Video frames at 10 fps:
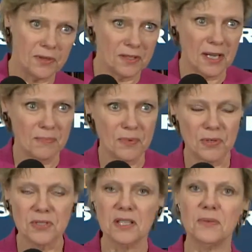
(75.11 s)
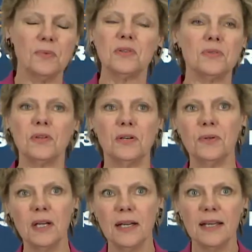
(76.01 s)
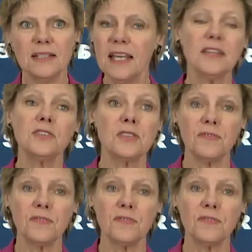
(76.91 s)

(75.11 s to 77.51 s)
the numbers, and it was, you know, tens